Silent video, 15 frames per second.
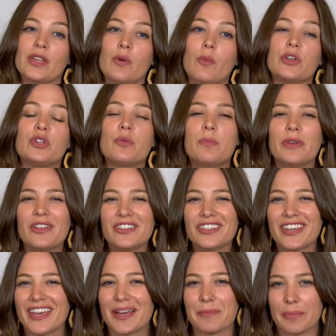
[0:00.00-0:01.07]
When you build a
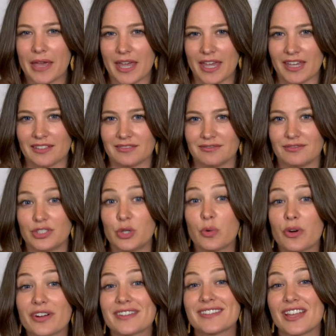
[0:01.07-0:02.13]
campaign, you
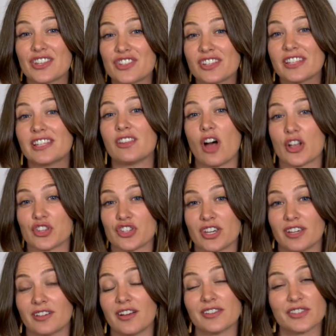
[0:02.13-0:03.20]
are essentially
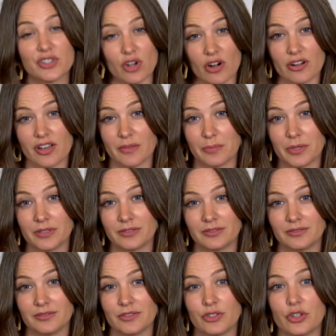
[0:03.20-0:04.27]
launching a startup.
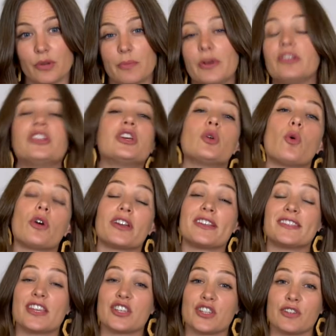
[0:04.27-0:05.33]
You're building an
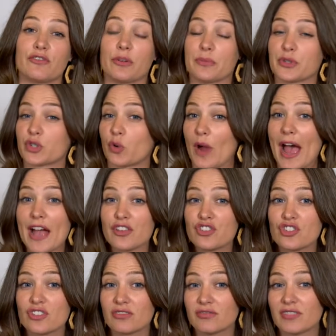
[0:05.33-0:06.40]
organization from
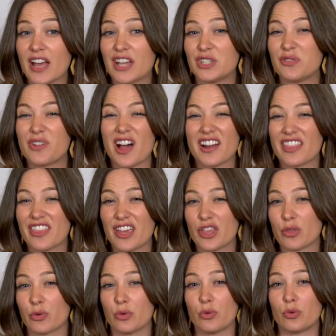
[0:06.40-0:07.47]
scratch, and you've got to think
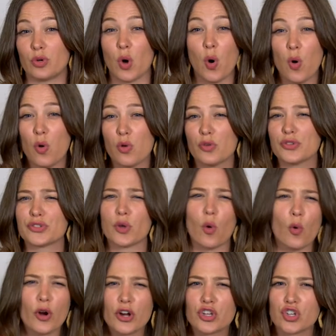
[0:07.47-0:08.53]
through goals,
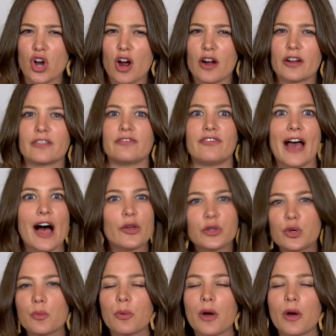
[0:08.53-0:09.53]
org chart, value